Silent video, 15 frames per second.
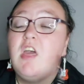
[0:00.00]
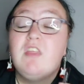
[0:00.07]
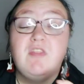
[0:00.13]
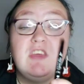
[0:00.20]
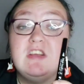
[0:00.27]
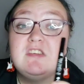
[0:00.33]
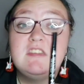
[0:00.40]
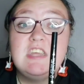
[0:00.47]

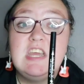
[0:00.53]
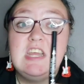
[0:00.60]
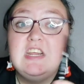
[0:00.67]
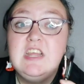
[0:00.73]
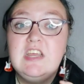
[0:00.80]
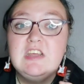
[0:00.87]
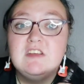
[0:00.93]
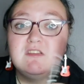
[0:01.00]
This thing
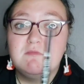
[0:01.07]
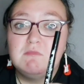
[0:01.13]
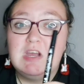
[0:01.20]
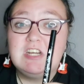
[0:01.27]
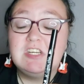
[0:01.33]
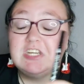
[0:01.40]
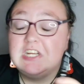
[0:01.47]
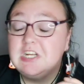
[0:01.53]
is
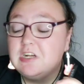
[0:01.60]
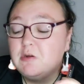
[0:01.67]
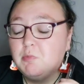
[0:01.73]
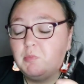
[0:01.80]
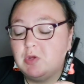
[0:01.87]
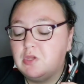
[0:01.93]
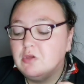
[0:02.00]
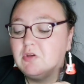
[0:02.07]
magic,
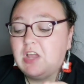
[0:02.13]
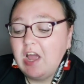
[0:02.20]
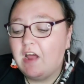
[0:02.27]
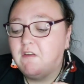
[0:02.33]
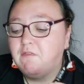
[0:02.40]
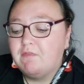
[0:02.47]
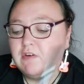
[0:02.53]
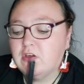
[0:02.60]
but you
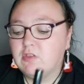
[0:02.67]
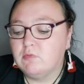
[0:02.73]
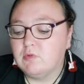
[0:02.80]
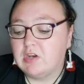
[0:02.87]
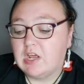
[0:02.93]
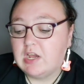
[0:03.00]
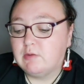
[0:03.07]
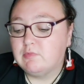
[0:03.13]
can find them
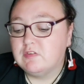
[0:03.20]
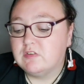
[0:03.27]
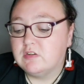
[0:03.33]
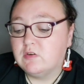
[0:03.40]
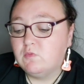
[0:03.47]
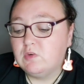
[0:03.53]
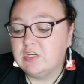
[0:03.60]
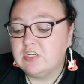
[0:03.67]
on
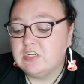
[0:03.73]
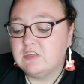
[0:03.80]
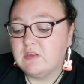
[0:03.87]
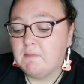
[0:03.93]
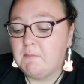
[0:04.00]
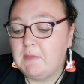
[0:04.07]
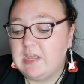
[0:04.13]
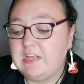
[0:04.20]
Amazon, which is
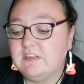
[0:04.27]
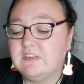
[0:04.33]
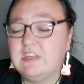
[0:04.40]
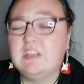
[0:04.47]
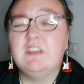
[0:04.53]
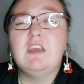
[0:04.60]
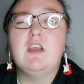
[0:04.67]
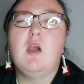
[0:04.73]

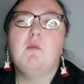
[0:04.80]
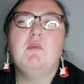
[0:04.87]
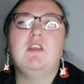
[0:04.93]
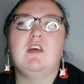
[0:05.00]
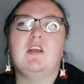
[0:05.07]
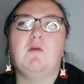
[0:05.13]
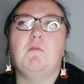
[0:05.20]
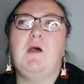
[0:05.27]
amazing. They come in
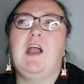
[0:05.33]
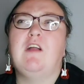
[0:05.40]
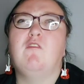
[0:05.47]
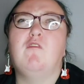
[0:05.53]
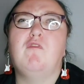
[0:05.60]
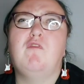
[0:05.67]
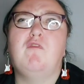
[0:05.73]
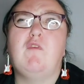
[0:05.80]
like a pack of
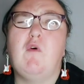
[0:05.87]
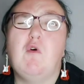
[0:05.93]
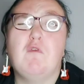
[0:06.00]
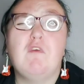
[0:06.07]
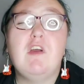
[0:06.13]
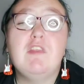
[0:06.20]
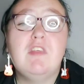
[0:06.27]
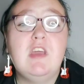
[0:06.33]
4,
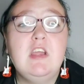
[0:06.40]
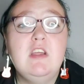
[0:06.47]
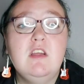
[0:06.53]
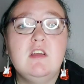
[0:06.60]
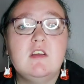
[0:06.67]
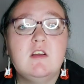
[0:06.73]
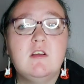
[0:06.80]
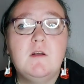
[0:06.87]
I
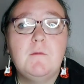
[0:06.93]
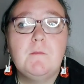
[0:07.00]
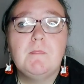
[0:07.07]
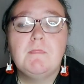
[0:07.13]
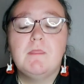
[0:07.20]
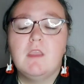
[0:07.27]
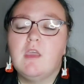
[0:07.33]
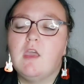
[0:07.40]
think.
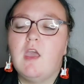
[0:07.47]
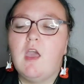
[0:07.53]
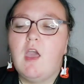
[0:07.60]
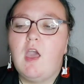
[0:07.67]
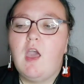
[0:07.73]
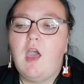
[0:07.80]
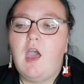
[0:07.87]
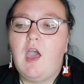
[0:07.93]

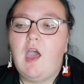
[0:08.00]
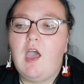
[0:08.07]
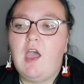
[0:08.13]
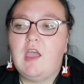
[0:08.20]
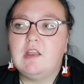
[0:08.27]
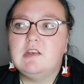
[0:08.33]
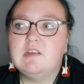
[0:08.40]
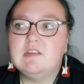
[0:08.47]

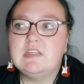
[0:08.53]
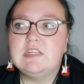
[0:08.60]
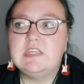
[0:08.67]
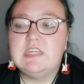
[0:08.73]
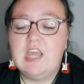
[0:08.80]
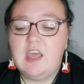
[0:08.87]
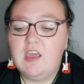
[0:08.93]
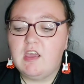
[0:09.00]
And
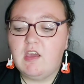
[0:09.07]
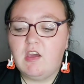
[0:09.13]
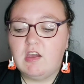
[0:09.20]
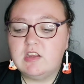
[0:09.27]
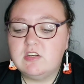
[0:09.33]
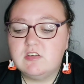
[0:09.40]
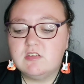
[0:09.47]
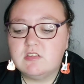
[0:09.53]
yeah,
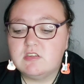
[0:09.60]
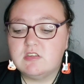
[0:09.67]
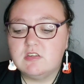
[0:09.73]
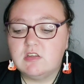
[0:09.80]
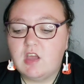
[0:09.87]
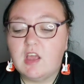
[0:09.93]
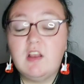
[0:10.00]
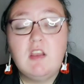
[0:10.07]

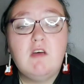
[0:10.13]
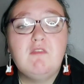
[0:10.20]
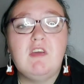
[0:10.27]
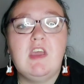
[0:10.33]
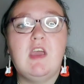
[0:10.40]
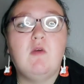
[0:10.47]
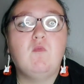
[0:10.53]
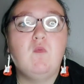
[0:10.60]
I love
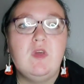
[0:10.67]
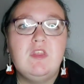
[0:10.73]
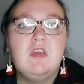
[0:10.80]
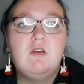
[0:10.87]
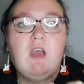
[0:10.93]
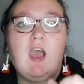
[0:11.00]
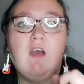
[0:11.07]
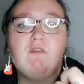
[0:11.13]
it. And with
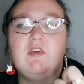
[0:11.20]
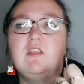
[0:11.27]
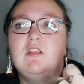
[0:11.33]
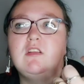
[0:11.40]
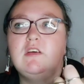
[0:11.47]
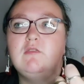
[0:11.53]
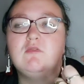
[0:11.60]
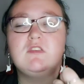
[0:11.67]
it having the
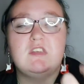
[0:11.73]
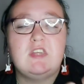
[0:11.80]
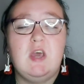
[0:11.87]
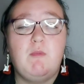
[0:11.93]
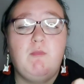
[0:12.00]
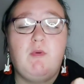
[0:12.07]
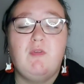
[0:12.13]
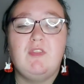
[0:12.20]
little
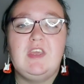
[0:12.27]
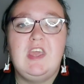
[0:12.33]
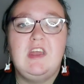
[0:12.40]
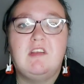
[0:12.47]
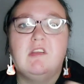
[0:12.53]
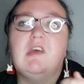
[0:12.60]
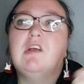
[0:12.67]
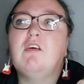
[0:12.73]
stamp on the
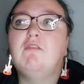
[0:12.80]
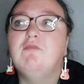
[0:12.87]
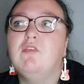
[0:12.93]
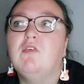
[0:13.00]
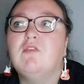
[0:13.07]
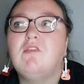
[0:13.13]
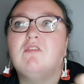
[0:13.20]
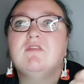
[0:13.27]
end, like I've
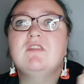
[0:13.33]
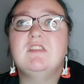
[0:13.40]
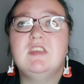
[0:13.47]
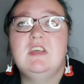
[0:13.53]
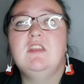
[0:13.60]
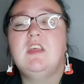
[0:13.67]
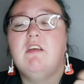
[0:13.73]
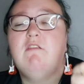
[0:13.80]
not got to
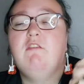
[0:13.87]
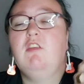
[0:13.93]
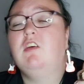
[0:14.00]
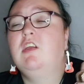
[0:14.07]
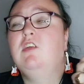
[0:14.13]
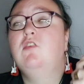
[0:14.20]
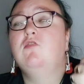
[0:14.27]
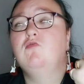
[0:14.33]
sit there and
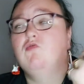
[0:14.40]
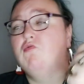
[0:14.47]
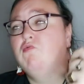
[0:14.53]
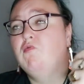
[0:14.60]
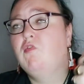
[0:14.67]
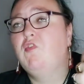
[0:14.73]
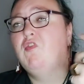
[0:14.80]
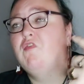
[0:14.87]
like
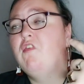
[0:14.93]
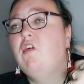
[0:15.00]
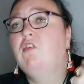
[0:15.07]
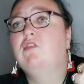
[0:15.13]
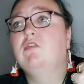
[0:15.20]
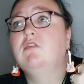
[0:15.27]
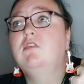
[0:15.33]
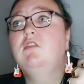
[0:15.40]
draw
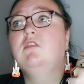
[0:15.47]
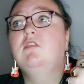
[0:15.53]
on